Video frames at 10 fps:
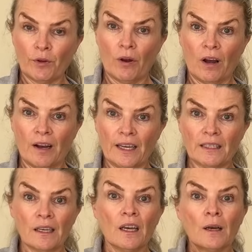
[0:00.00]
your
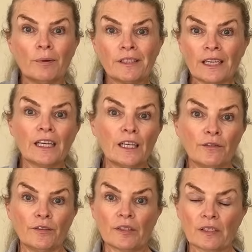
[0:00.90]
eyes, particularly
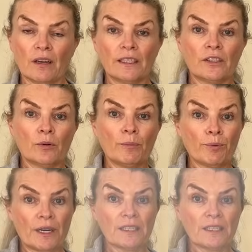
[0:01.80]
if you decided to embrace